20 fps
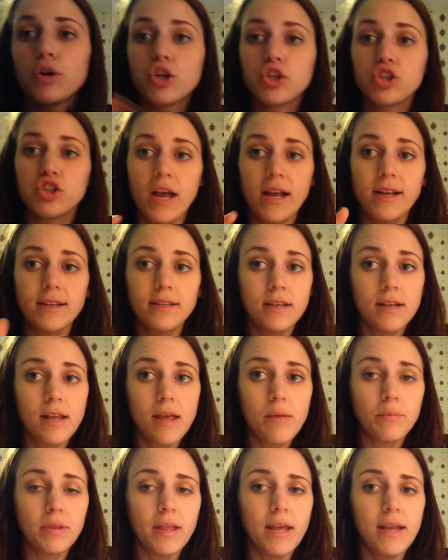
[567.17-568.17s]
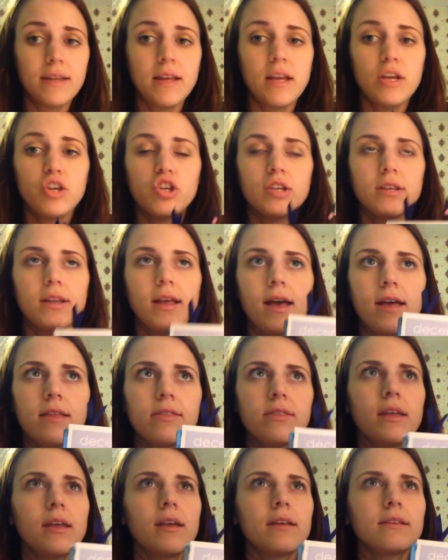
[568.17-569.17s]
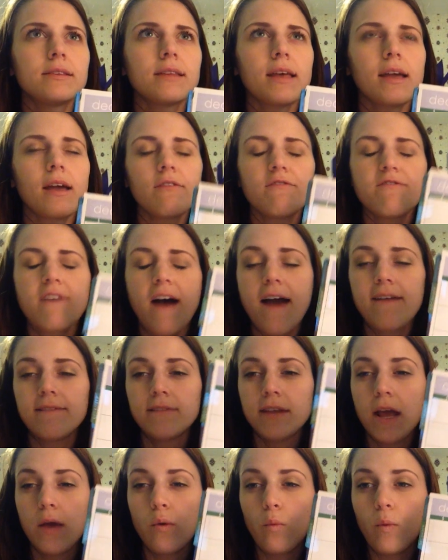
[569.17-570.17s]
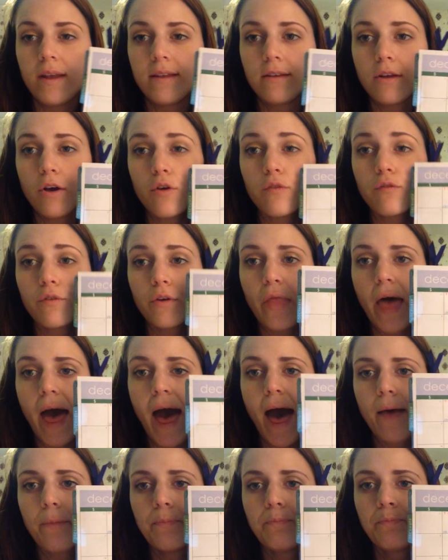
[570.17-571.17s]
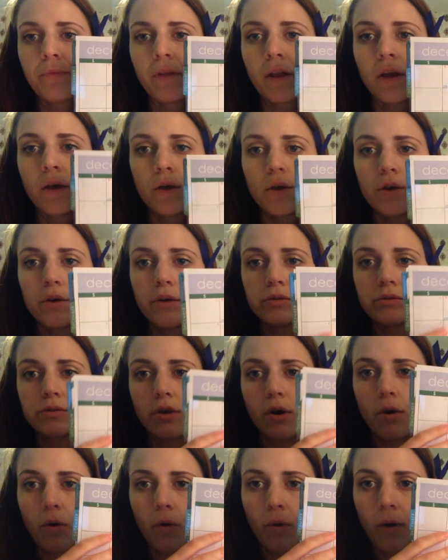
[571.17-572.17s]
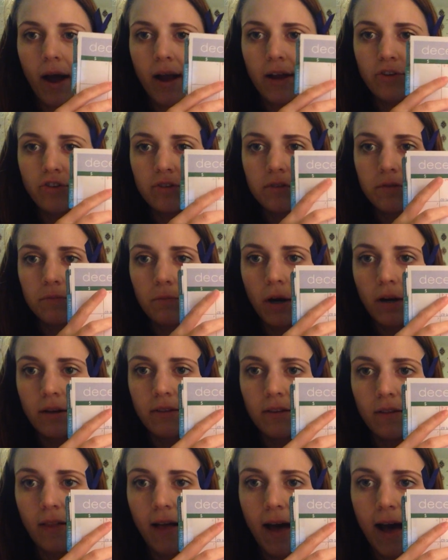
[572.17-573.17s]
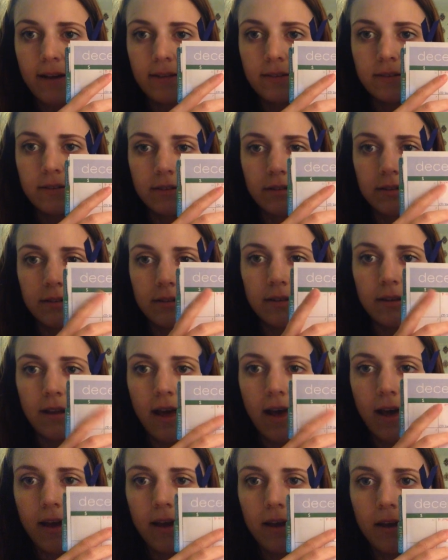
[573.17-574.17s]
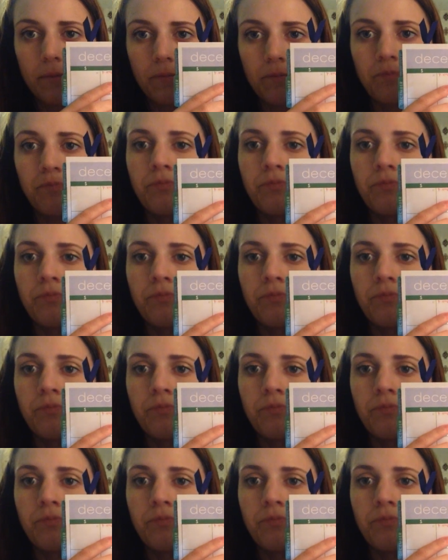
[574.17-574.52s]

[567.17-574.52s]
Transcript: projected implantation day, I think it's like a 5-day window for that. So I just marked the last day.